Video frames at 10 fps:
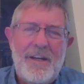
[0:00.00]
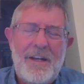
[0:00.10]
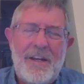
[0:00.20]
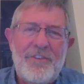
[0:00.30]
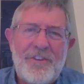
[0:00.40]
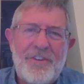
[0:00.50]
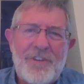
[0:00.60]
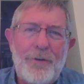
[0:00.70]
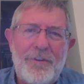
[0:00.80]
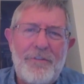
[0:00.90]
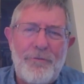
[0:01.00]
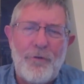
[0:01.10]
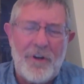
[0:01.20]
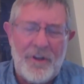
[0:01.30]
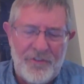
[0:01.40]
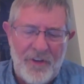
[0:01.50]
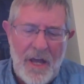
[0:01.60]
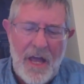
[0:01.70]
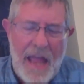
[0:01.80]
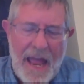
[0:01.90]
It isn't chosen for us.
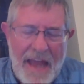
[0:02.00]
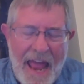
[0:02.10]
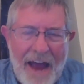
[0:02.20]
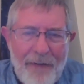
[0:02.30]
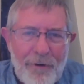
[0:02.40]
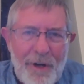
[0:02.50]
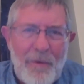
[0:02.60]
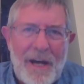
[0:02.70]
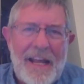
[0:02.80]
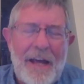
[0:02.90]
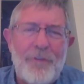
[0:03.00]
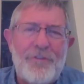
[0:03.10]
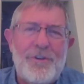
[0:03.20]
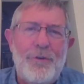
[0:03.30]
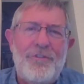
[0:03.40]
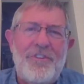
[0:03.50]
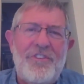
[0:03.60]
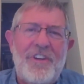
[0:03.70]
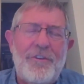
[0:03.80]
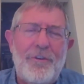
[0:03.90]
And everybody else
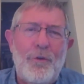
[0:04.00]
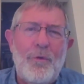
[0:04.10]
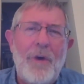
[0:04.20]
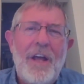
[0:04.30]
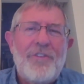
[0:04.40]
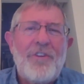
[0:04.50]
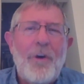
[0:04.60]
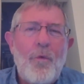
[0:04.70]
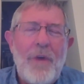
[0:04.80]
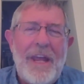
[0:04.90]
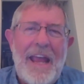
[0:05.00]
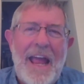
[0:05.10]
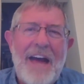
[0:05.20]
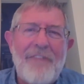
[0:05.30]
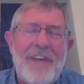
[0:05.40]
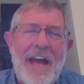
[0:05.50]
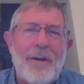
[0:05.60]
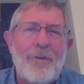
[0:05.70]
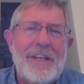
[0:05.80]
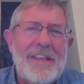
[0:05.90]
chooses it too. So we have
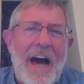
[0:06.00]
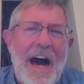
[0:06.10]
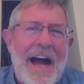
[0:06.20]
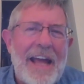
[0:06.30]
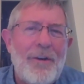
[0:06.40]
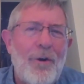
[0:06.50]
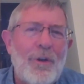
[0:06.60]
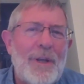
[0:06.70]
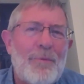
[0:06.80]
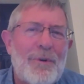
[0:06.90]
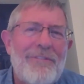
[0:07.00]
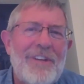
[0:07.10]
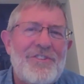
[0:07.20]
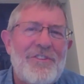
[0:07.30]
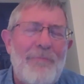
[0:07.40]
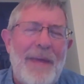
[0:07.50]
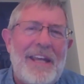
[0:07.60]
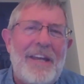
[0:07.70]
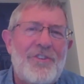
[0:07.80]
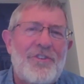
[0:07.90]
not only the high and holy privilege of
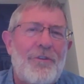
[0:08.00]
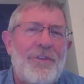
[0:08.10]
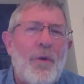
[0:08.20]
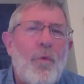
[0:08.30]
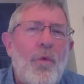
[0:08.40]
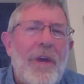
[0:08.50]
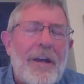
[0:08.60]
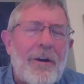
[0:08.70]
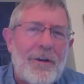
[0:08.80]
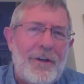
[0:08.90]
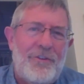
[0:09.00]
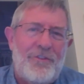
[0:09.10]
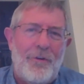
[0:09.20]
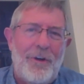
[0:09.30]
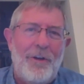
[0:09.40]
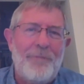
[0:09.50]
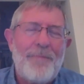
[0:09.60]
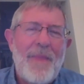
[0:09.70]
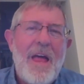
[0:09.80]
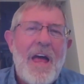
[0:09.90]
making sure that we are good soil,
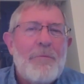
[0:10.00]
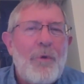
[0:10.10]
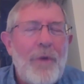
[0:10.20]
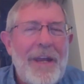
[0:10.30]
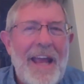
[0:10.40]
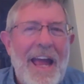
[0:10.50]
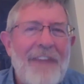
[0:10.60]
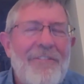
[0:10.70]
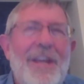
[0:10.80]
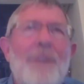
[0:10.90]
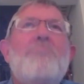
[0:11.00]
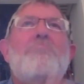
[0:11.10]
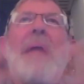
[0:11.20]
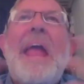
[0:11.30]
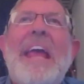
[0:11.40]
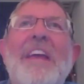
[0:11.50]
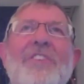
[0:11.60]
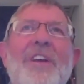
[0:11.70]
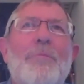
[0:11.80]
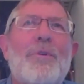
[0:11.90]
but we have the
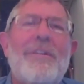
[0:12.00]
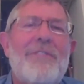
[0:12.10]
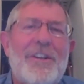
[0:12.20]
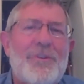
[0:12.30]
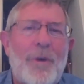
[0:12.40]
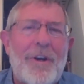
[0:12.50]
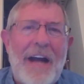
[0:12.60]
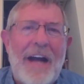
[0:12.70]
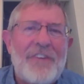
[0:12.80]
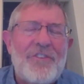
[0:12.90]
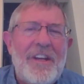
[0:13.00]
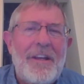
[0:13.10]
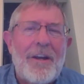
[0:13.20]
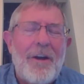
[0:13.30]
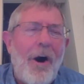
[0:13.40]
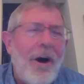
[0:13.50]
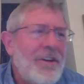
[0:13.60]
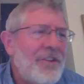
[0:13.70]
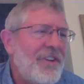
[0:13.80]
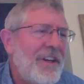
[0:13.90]
amazing privilege where God's
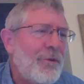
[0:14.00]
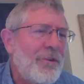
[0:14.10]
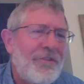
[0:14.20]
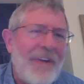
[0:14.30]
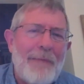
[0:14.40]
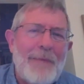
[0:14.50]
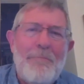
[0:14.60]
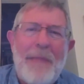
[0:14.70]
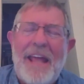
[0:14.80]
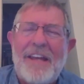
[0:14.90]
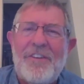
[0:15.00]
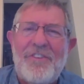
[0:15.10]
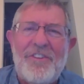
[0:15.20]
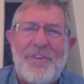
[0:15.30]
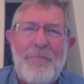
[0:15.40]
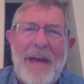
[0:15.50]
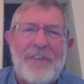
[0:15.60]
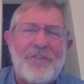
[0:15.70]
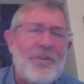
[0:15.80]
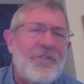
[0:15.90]
called us into his family, made us his
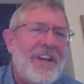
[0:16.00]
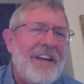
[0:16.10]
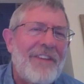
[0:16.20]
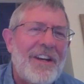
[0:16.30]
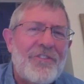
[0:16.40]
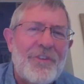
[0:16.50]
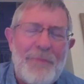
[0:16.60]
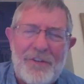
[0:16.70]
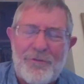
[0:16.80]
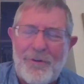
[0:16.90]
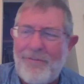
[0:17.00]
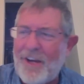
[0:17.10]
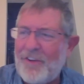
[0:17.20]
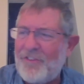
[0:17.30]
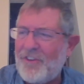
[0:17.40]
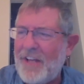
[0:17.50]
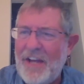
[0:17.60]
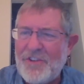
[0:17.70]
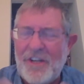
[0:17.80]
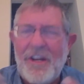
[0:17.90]
ambassadors, given us the ministry of
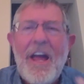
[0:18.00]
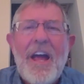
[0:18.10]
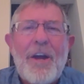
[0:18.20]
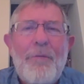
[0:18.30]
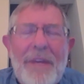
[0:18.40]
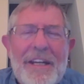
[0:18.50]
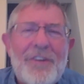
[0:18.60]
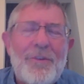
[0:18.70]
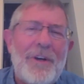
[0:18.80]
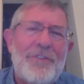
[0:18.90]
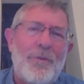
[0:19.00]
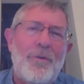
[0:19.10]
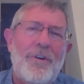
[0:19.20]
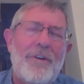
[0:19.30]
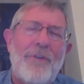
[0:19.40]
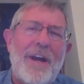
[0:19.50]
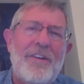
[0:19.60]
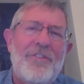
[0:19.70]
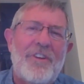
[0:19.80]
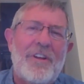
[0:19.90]
reconciliation, committed to us the word of
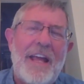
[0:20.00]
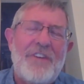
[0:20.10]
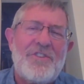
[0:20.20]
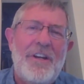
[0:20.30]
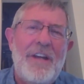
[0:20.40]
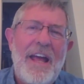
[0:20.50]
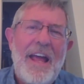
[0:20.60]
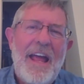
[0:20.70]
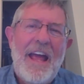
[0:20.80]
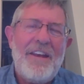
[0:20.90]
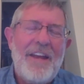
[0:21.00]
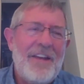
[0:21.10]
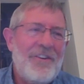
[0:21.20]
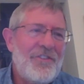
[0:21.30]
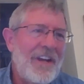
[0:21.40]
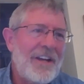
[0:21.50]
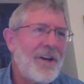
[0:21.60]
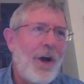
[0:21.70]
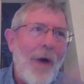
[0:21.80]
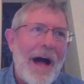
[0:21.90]
reconciliation, and said,
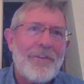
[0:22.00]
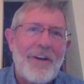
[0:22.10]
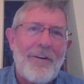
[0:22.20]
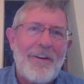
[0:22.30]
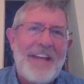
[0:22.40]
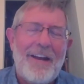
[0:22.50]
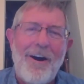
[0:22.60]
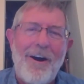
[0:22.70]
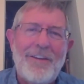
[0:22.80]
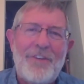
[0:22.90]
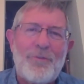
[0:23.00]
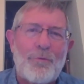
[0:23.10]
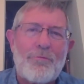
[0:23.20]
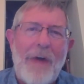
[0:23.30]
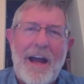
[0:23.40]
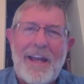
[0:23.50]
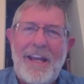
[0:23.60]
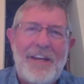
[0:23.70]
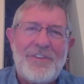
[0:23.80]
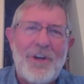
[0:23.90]
go out there and take all these
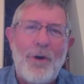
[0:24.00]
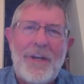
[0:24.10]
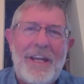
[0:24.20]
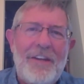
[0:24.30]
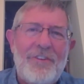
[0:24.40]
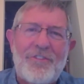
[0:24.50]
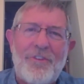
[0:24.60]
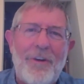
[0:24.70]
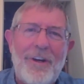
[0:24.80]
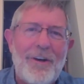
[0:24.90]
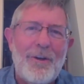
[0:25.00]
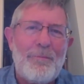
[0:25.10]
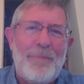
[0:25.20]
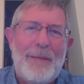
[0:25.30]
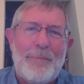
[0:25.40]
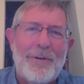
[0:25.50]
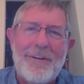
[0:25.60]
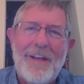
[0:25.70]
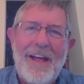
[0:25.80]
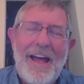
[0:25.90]
rocky, choky soil
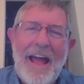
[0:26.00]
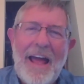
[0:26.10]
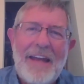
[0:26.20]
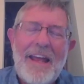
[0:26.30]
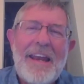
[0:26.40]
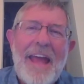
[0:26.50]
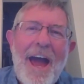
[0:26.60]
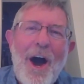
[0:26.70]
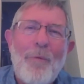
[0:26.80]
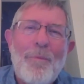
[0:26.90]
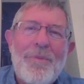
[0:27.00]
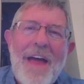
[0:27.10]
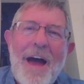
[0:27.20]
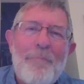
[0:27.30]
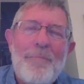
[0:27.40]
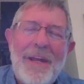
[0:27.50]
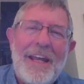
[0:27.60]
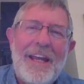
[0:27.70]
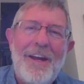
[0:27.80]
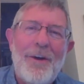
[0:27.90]
people and help them
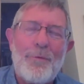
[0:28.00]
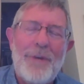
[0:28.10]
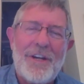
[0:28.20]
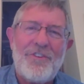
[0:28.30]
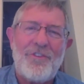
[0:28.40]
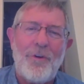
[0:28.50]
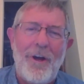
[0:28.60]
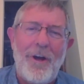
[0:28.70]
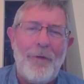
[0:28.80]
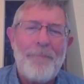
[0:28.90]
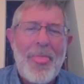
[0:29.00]
be rich soil.